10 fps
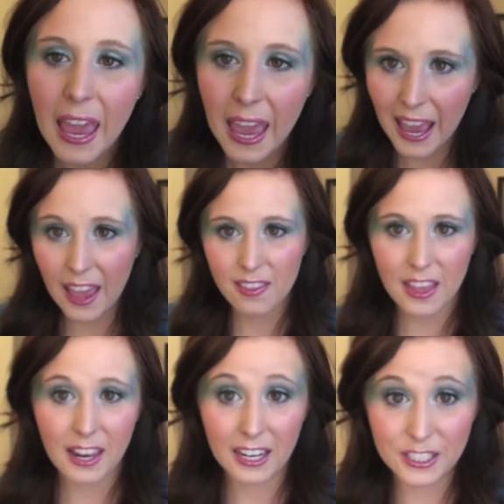And
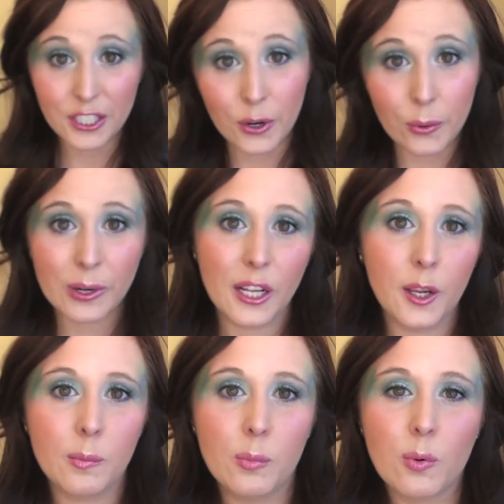then I just did a really
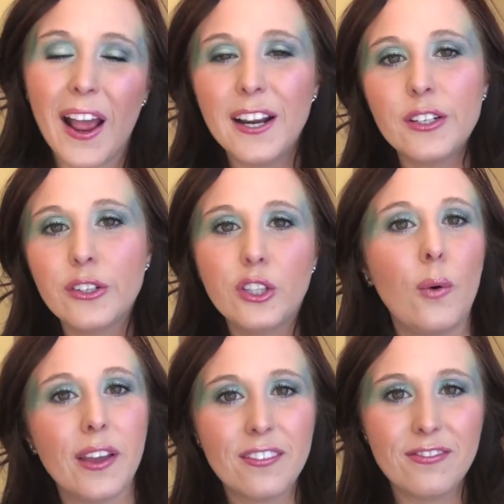bright
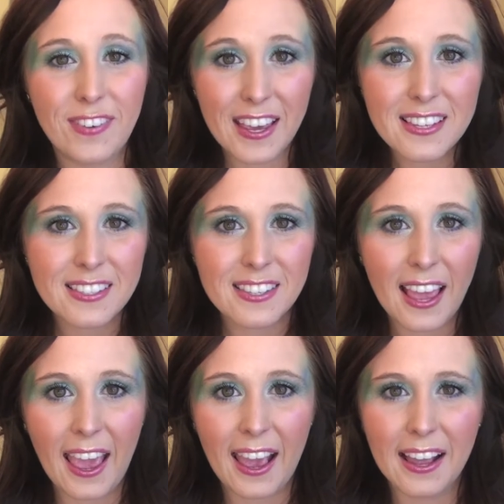glowing face
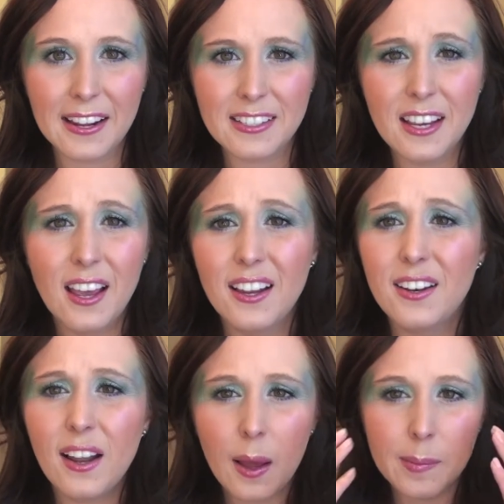and
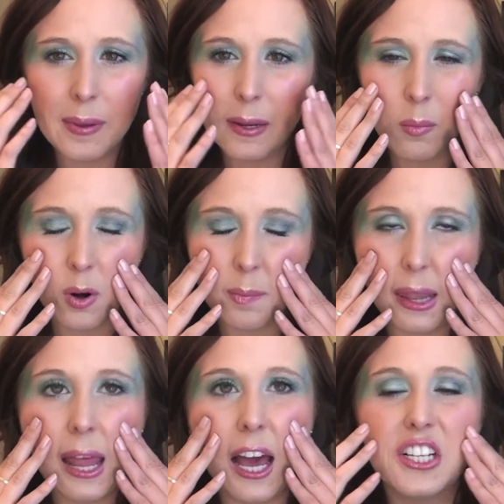a bit more
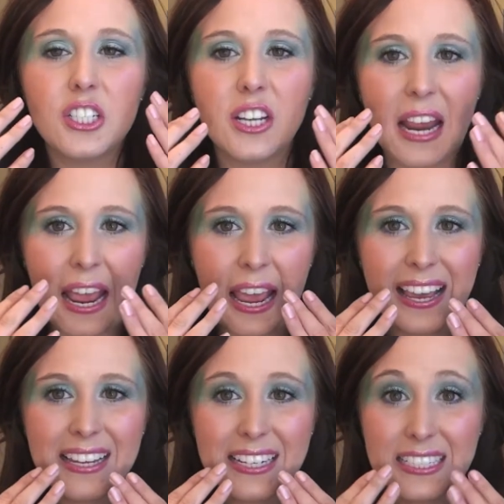blush
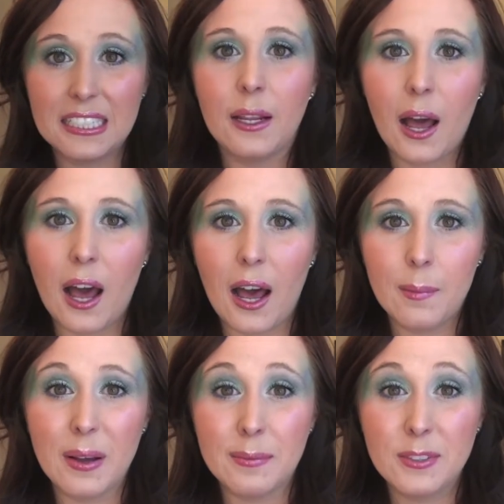and
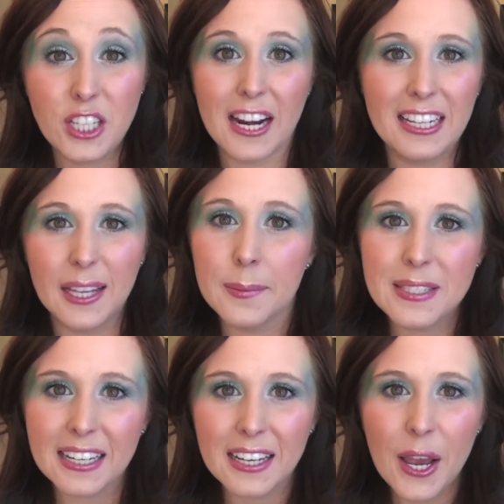a shiny
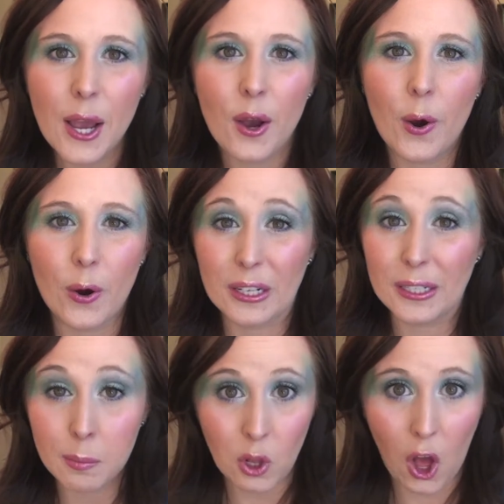lipstick or
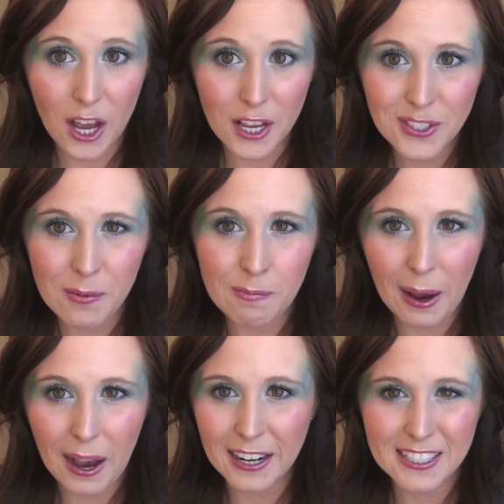lip gloss,
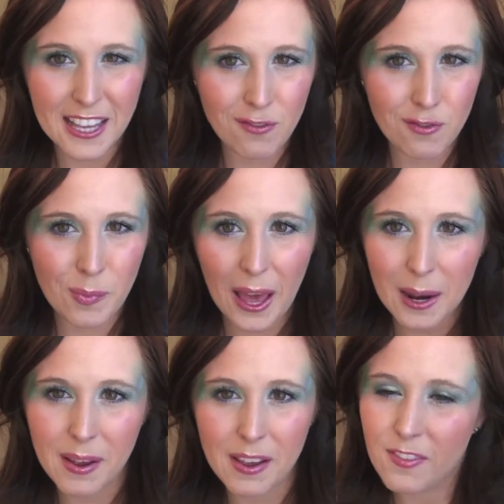but aside from that
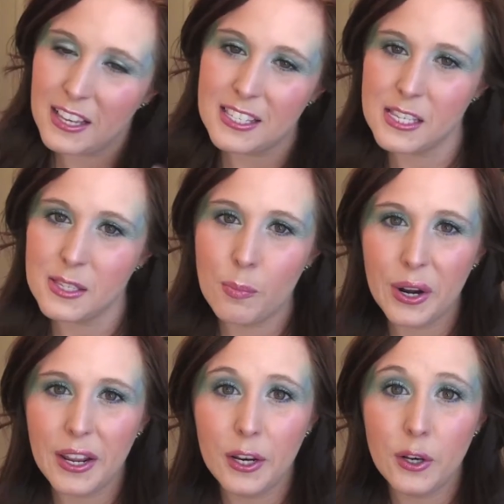my face is
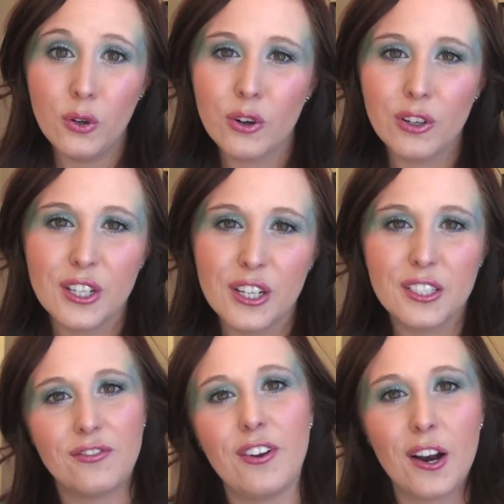pretty neutral,
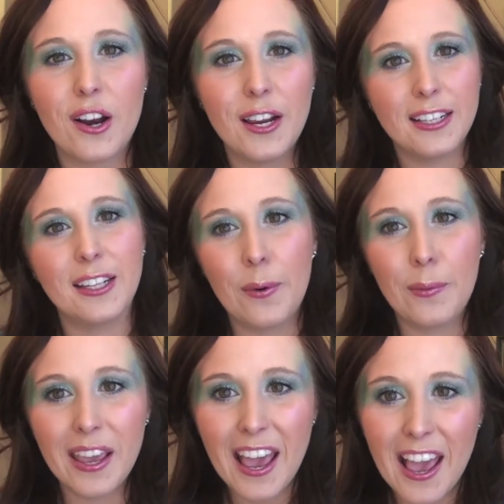just very
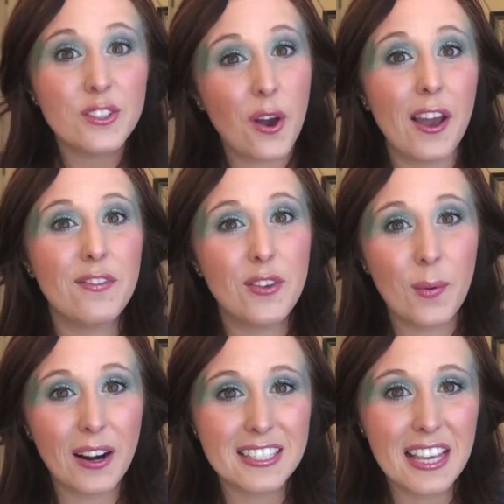glowy. So if you
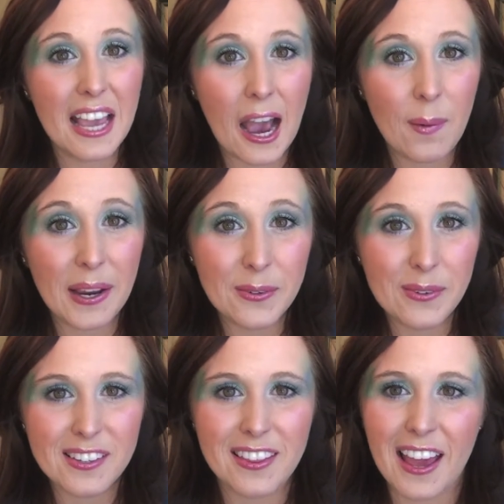want to see how I do
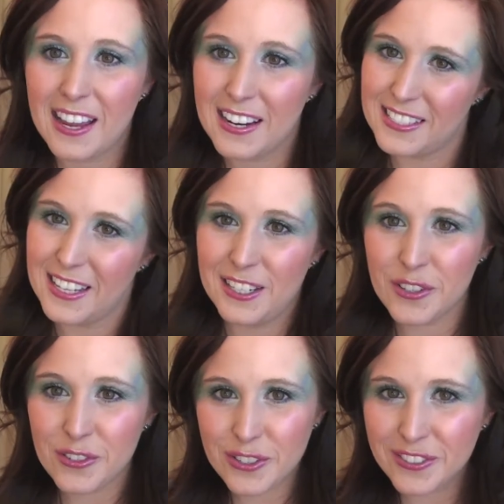it, then stay
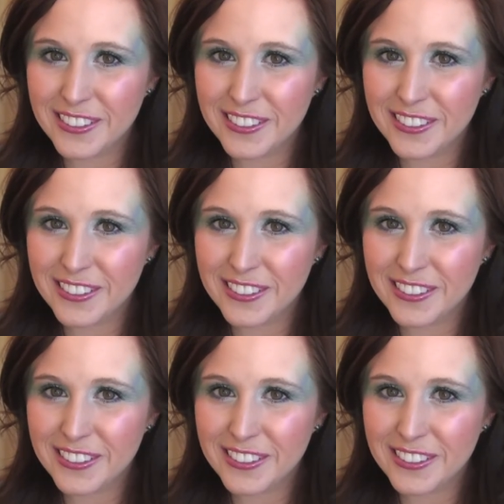tuned.